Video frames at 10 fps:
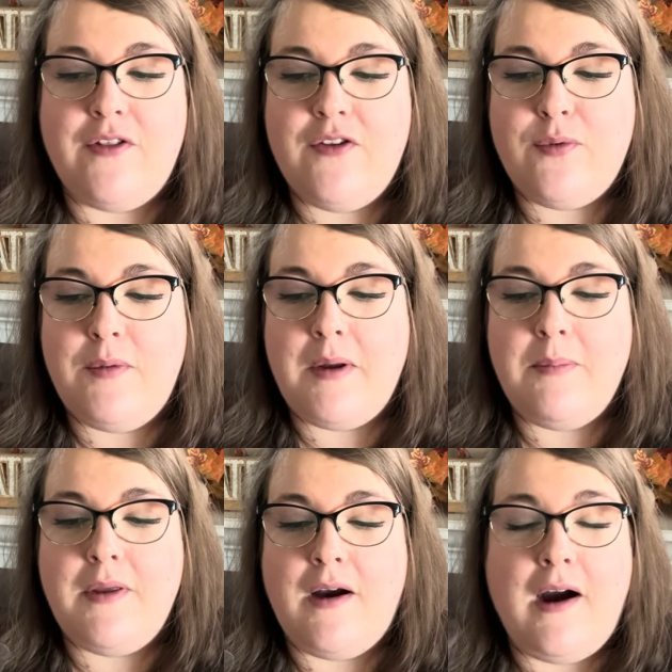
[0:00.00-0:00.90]
This one might
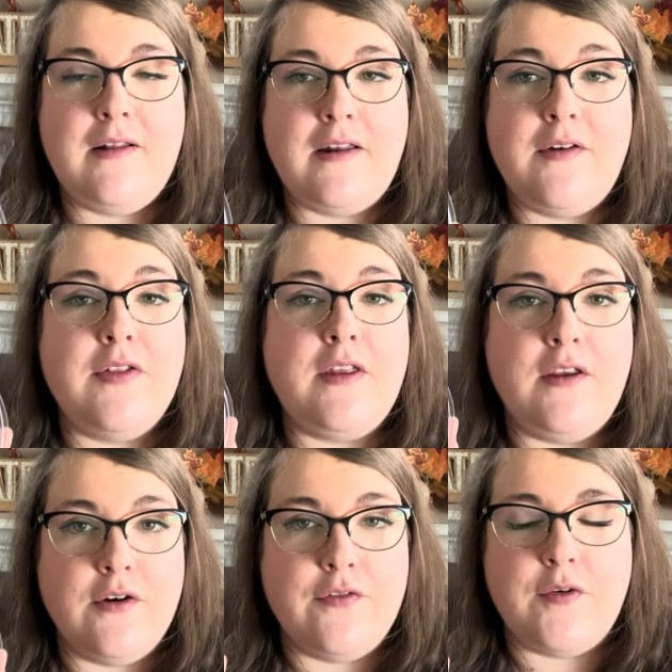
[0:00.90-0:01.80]
be a highlight of the
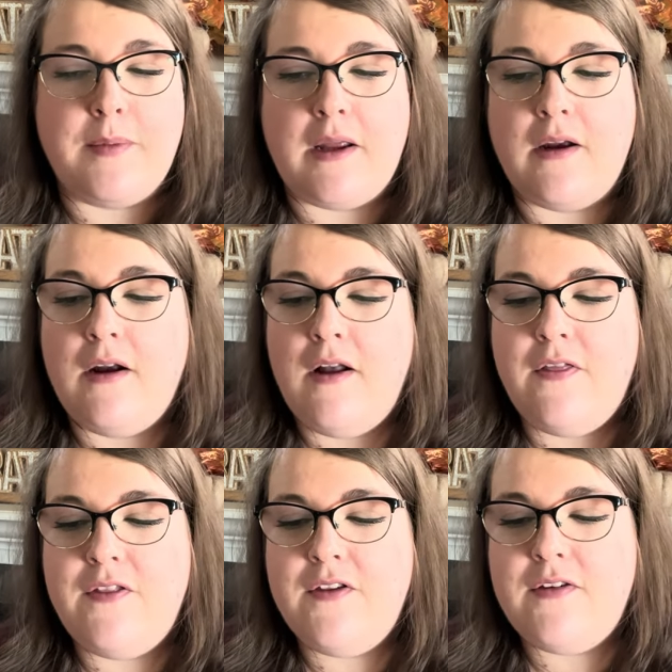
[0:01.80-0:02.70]
year for me.
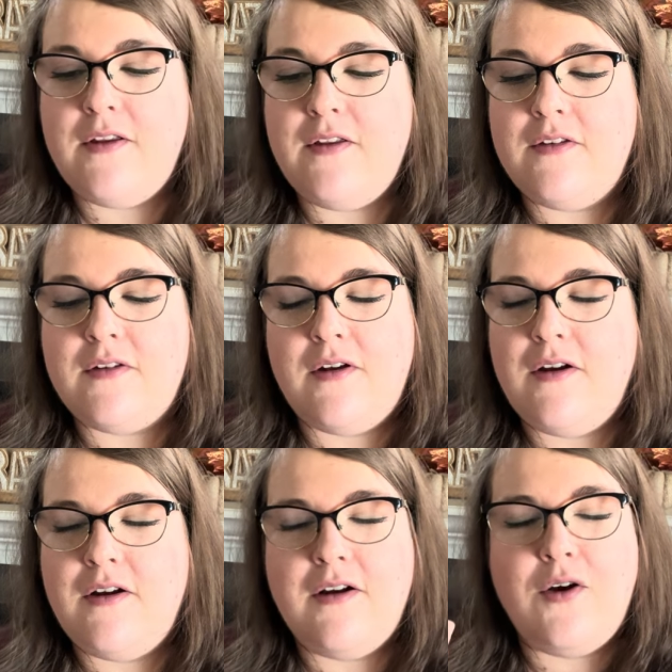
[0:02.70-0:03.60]
This is
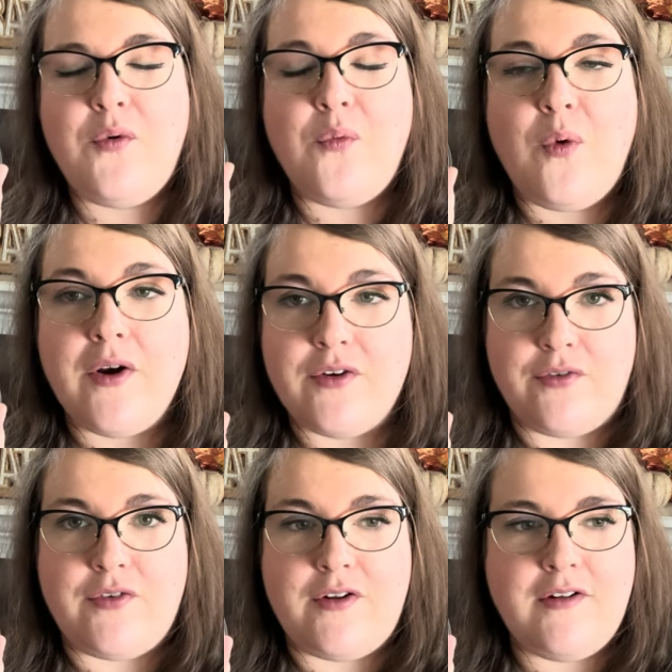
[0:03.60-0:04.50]

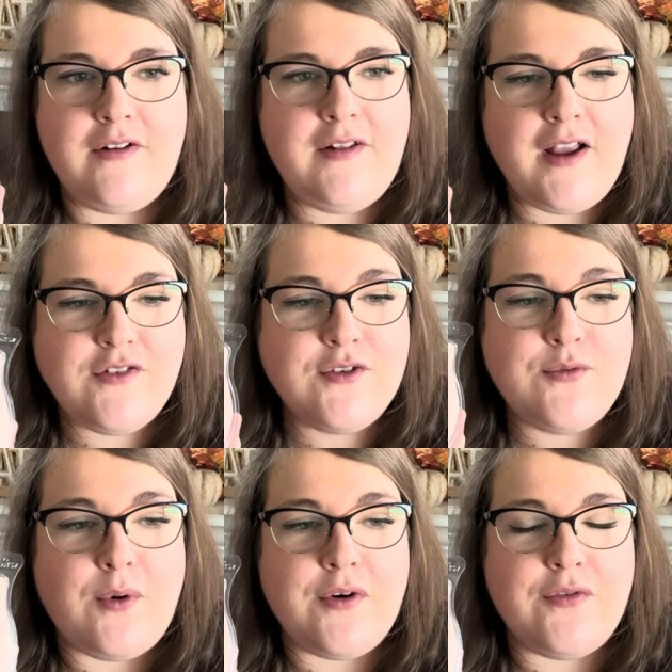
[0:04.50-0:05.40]
wonderful, like
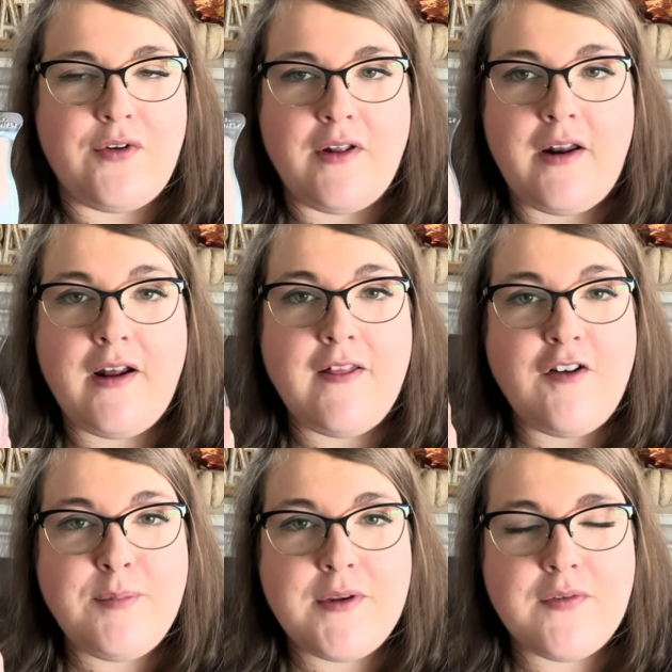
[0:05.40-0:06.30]
just wonderful. And I
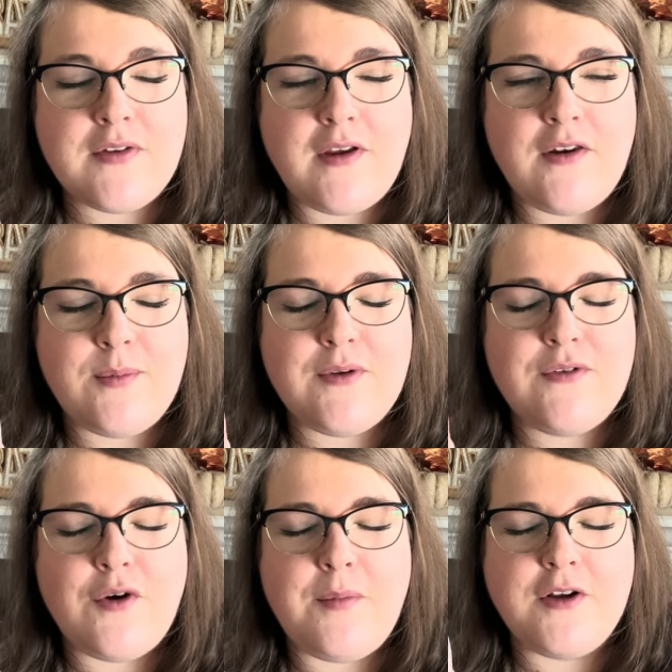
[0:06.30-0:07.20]
love Pacific sandalwood
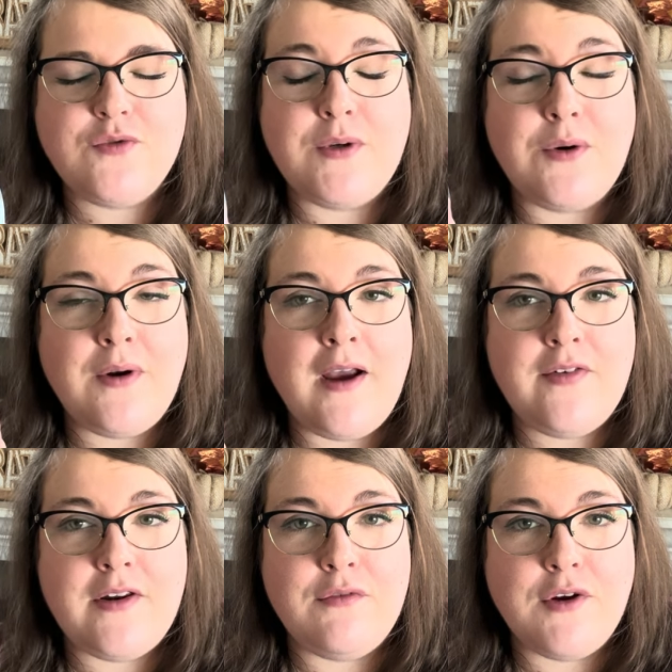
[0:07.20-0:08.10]
so much. We don't have
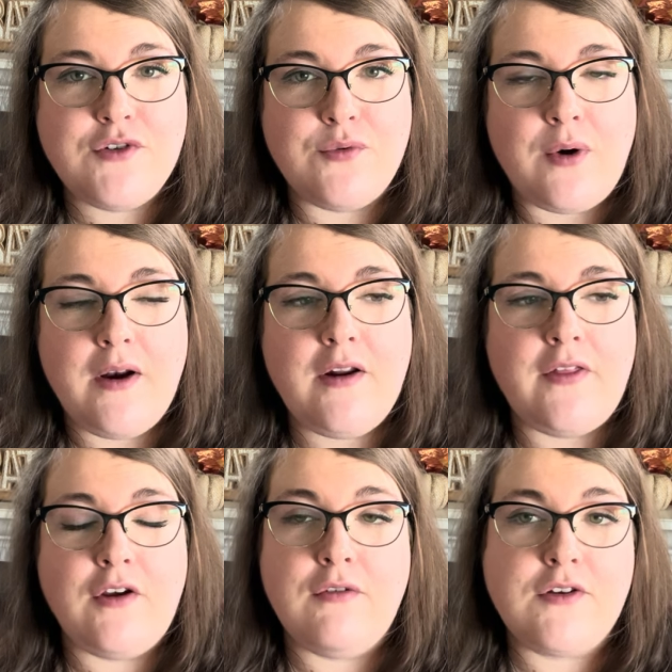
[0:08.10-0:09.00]
it in region one. I
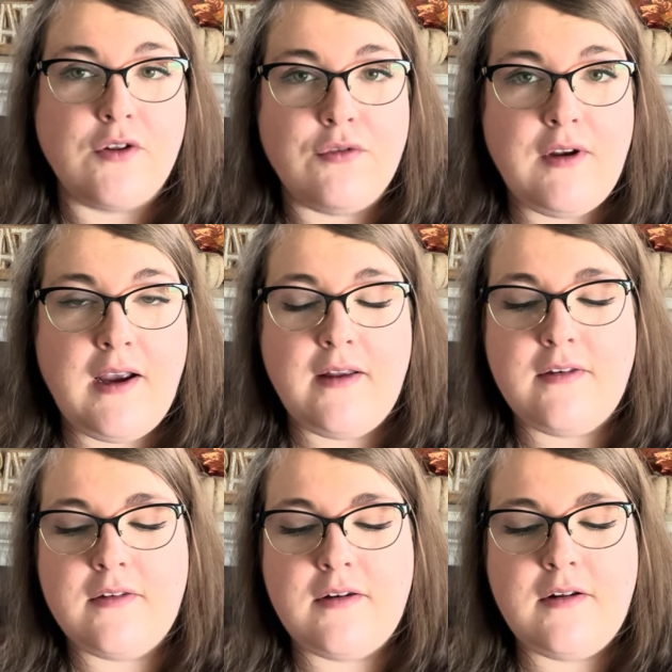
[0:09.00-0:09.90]
think region three has
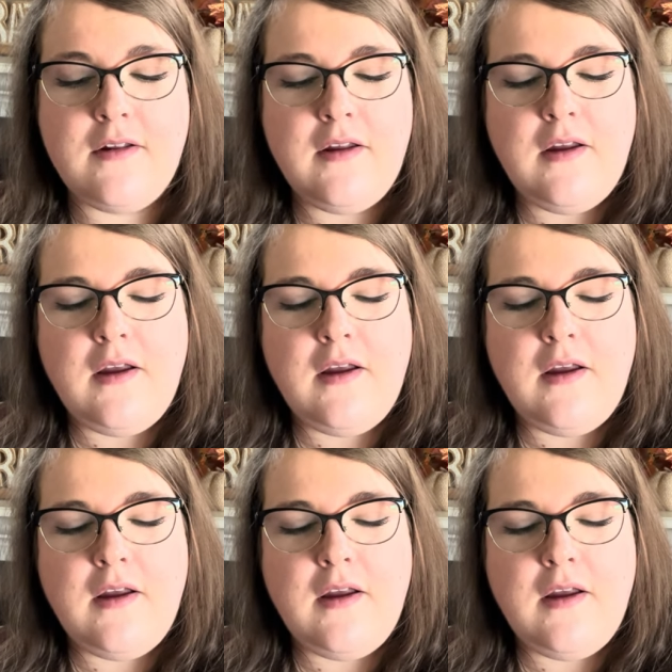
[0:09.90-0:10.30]
it still.